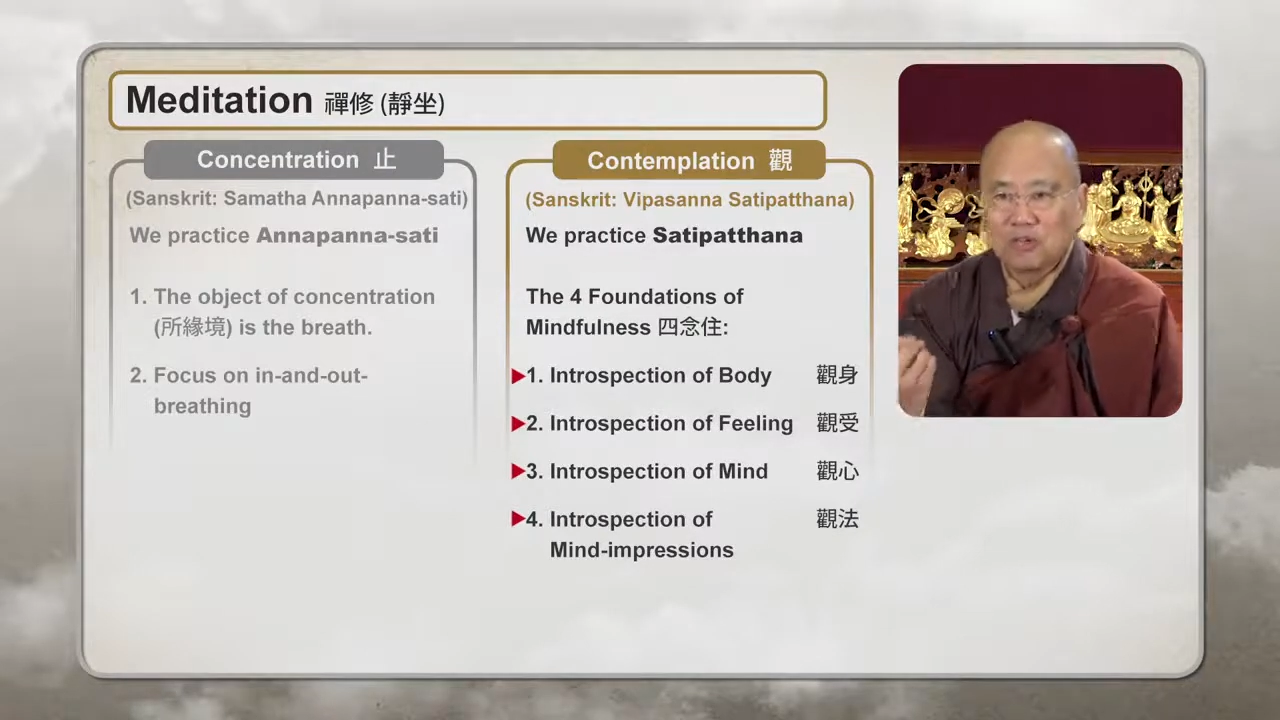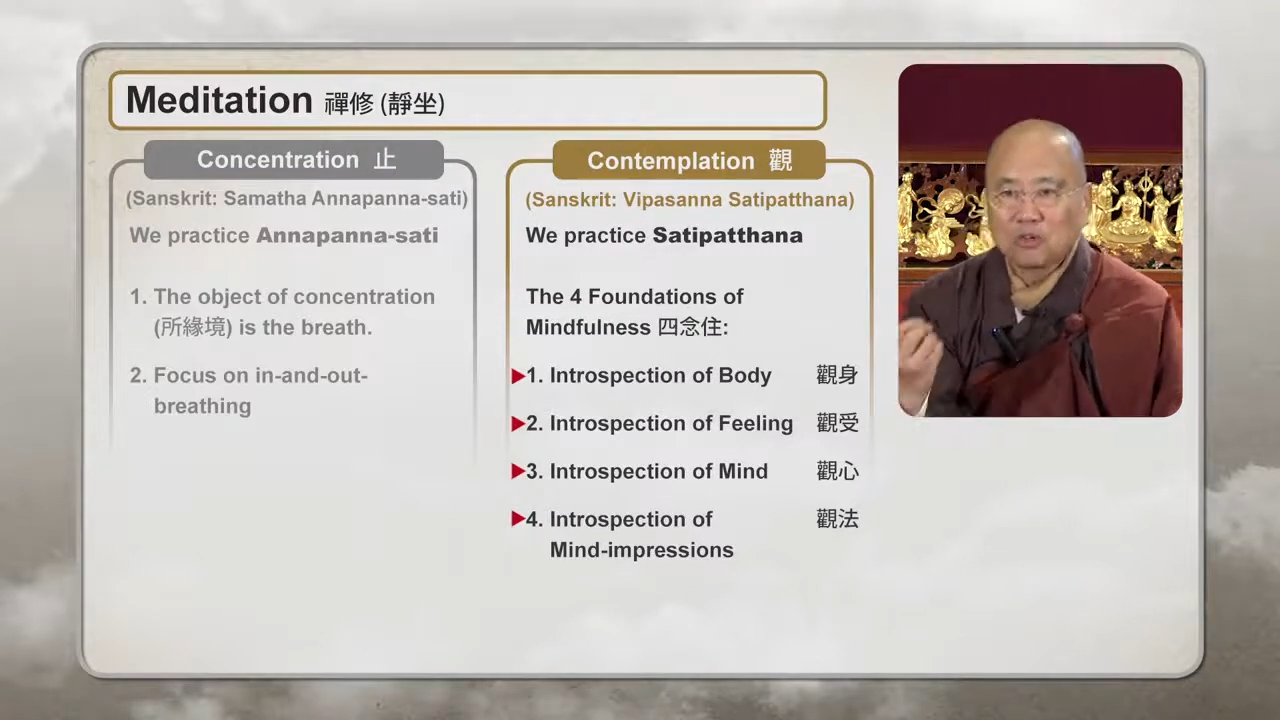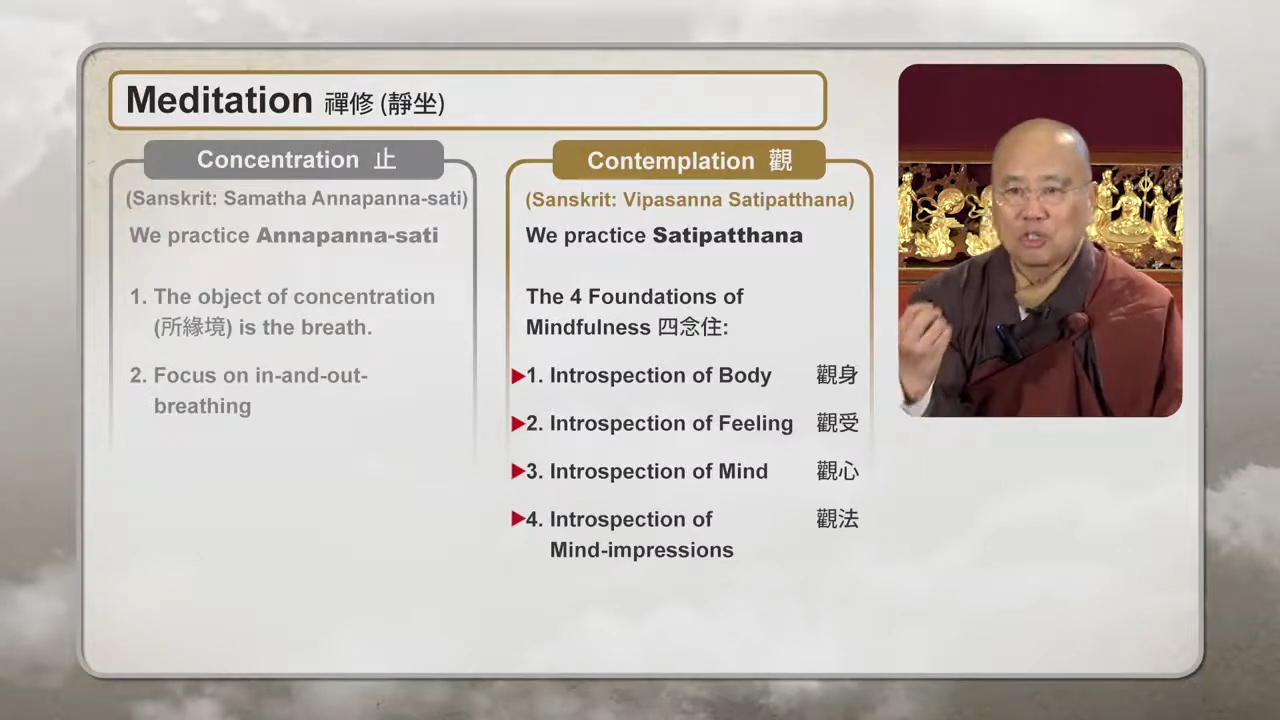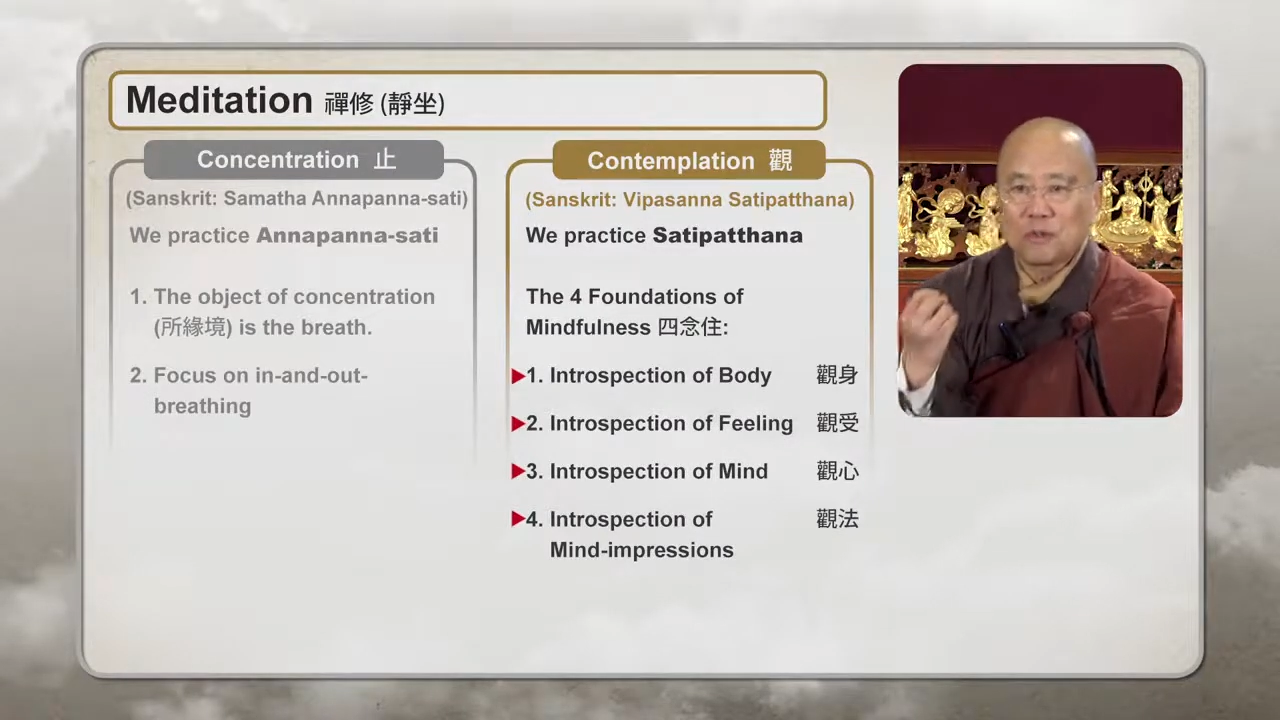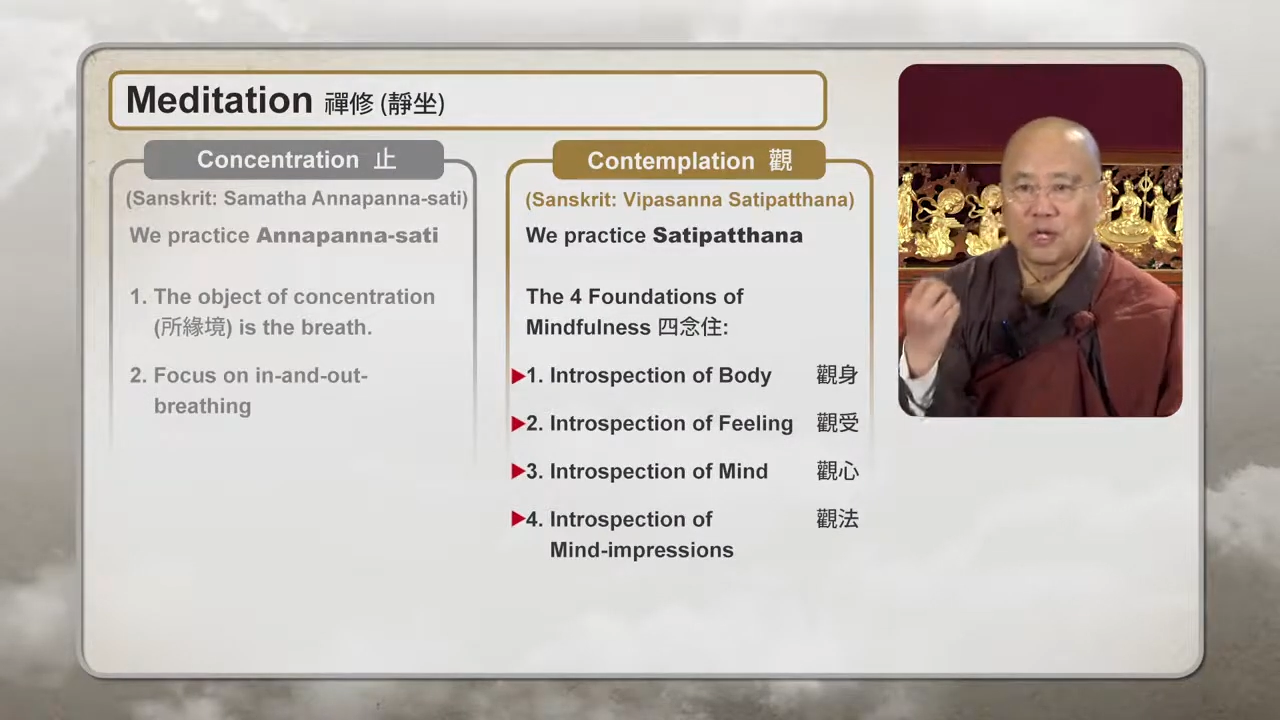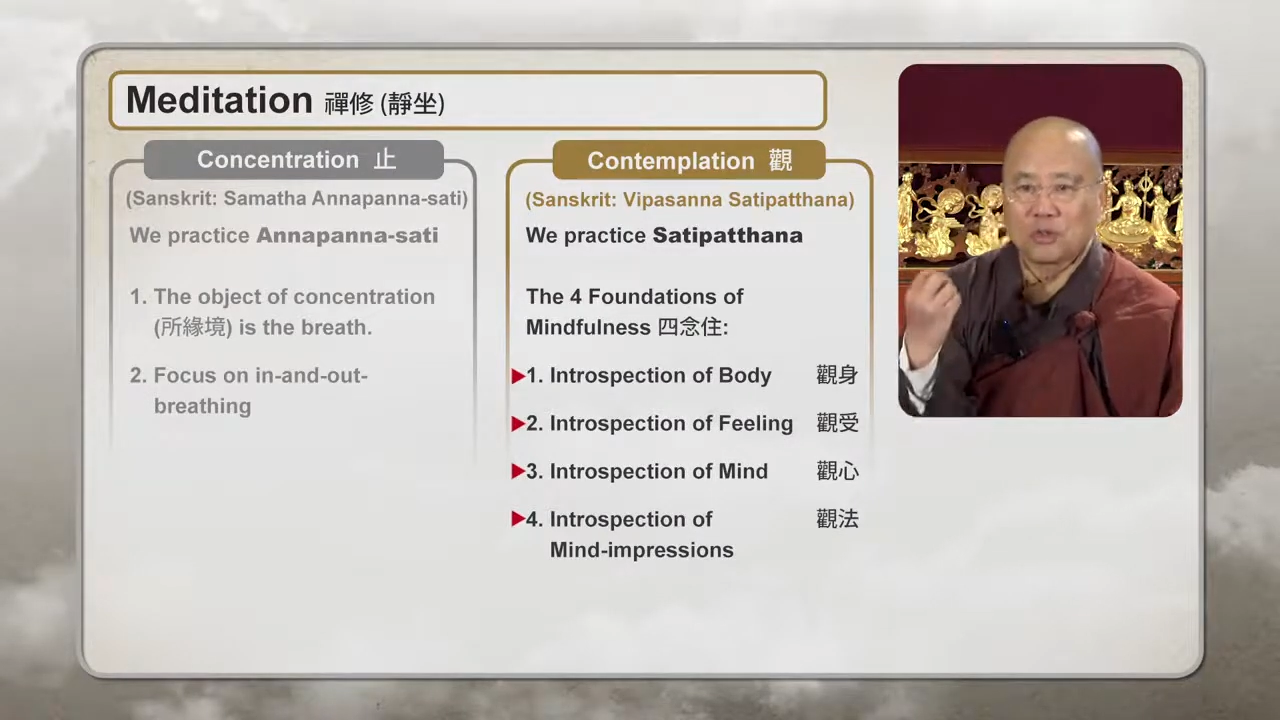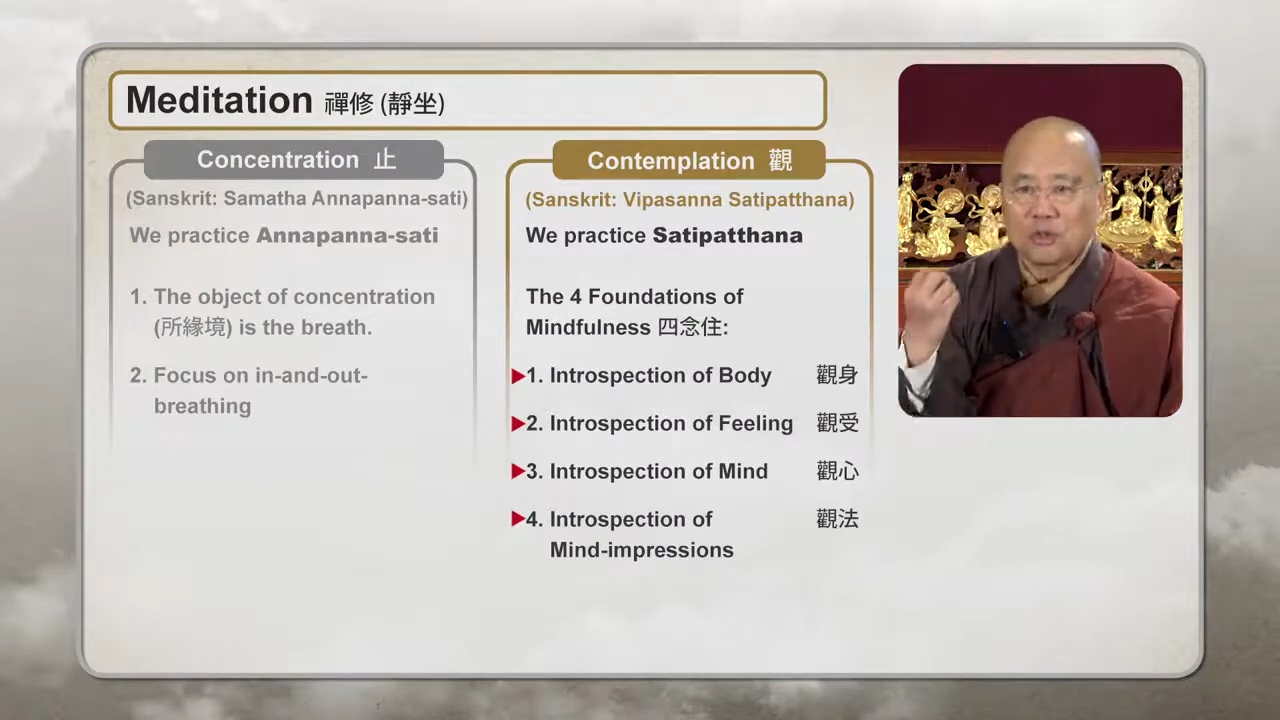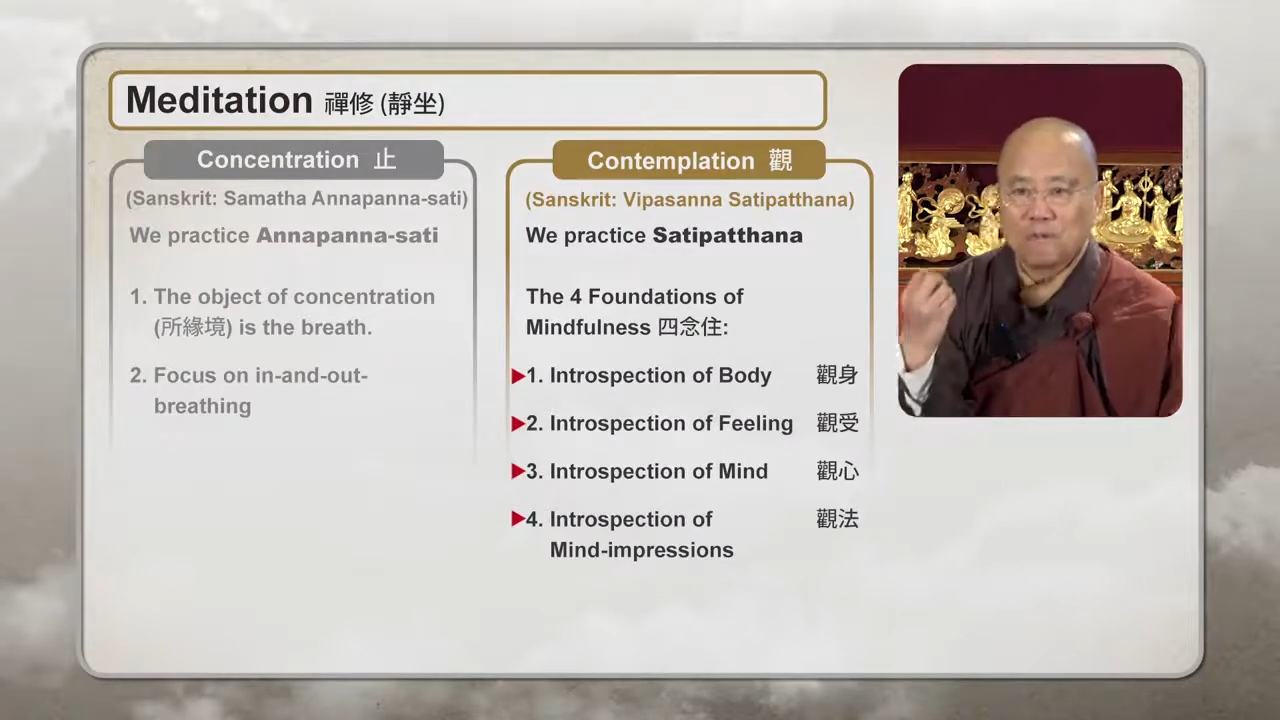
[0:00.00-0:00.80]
introspection